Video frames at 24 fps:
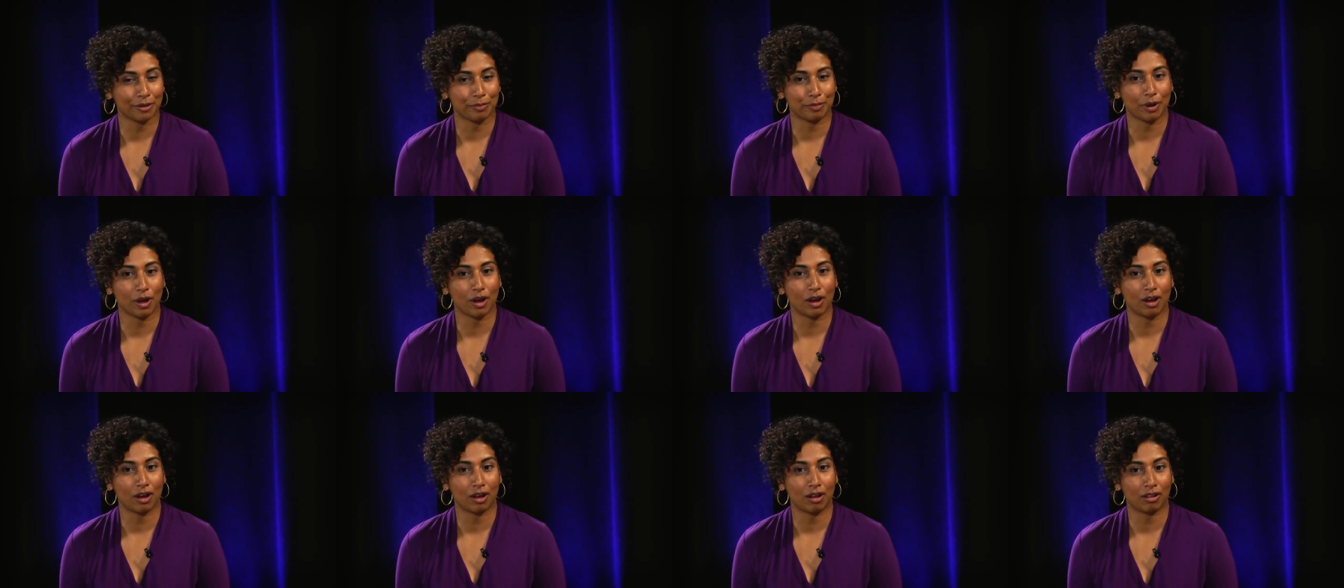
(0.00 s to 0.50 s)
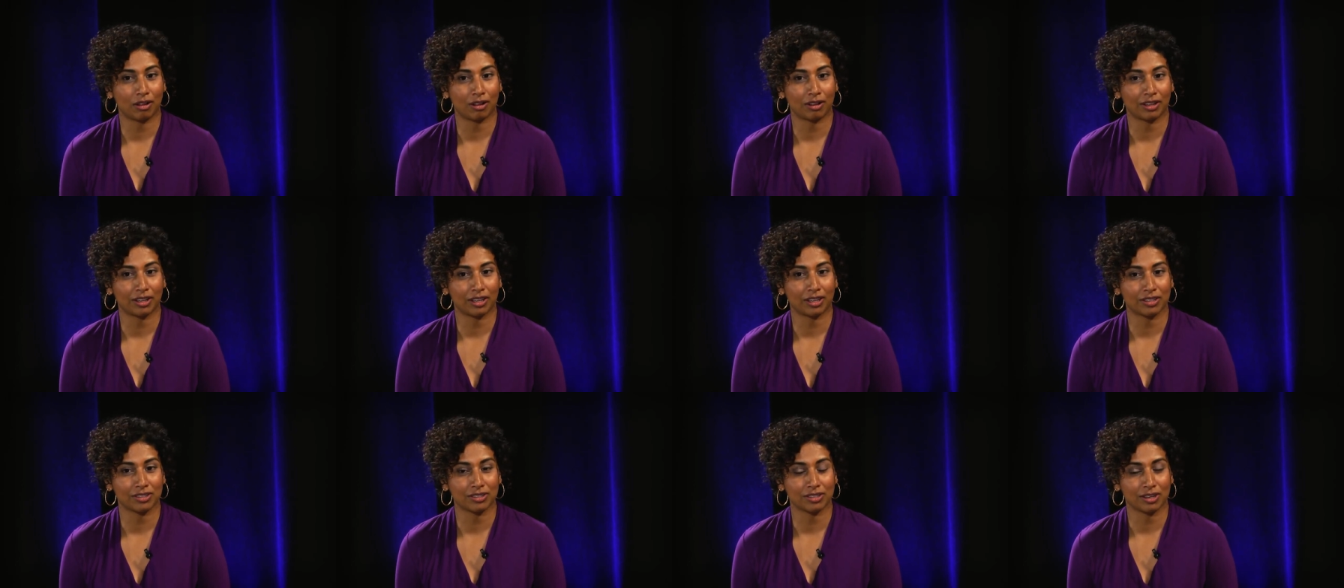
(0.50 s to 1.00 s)
Paul
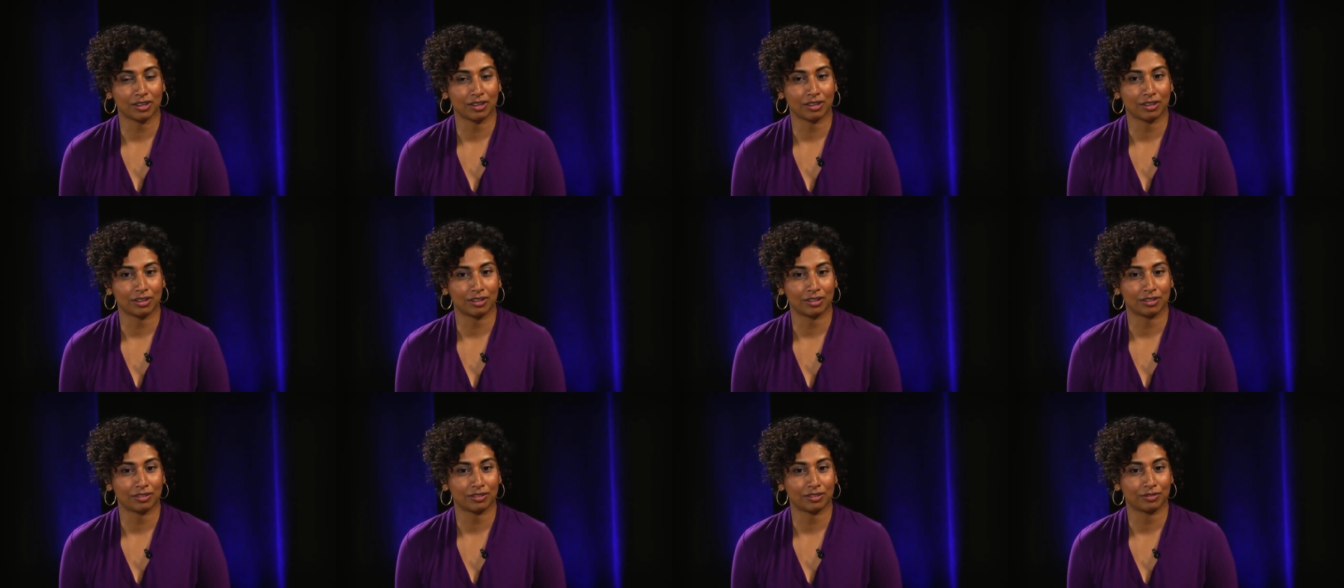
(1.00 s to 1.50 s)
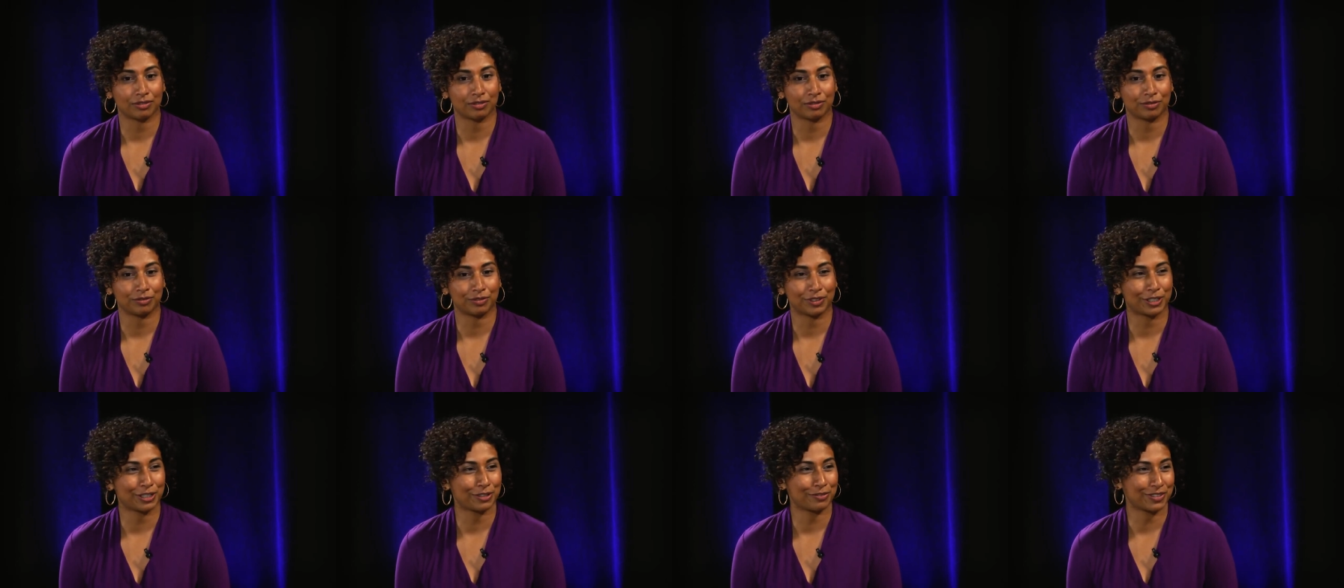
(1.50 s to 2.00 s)
is a
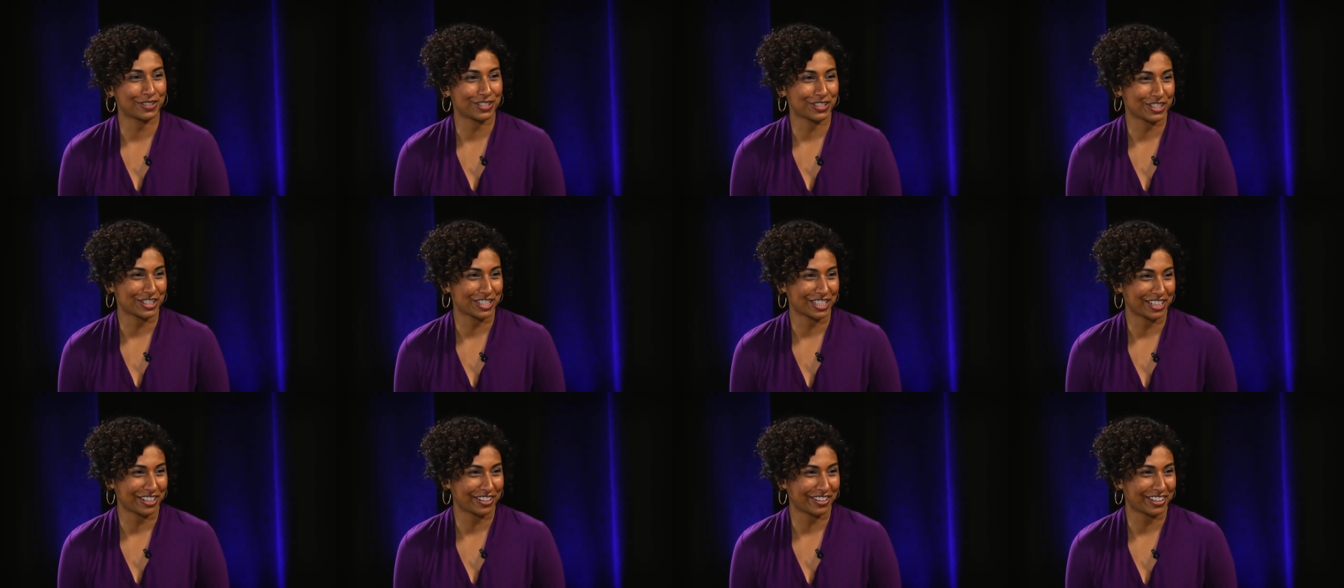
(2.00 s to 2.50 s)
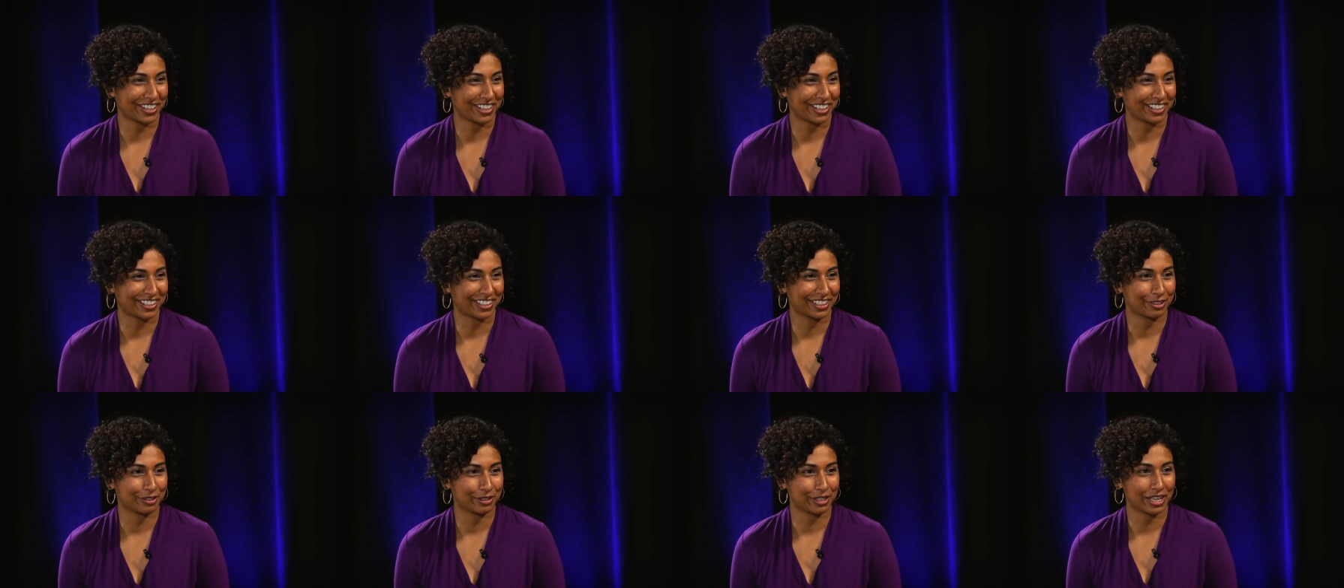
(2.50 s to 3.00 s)
very
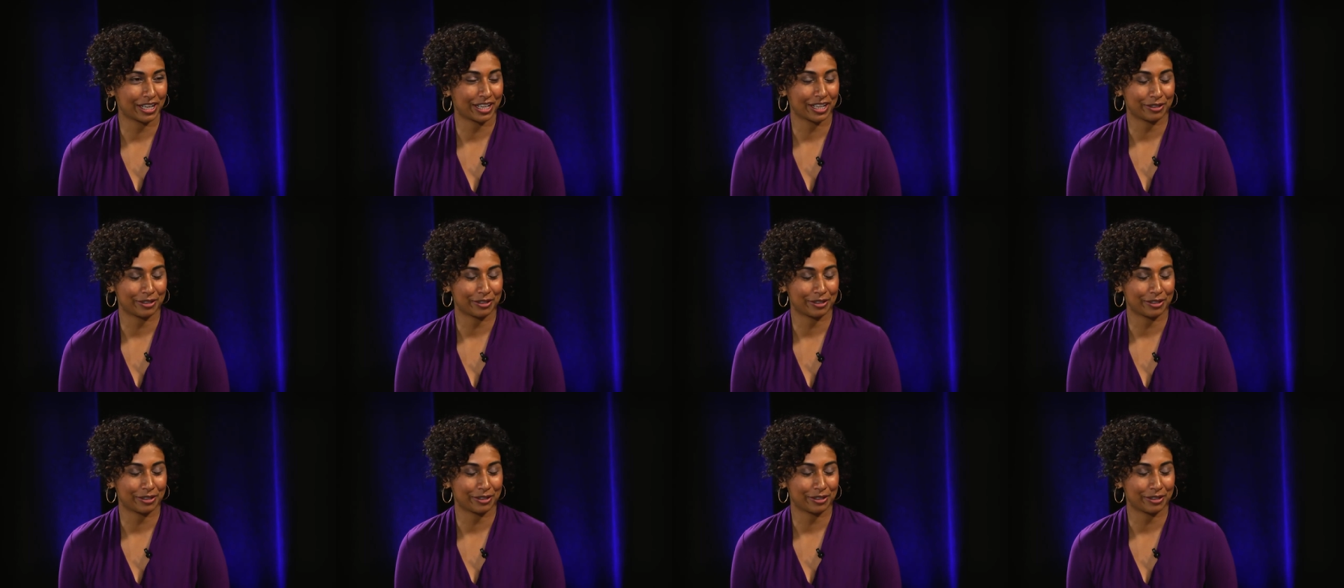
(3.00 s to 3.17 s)
visionary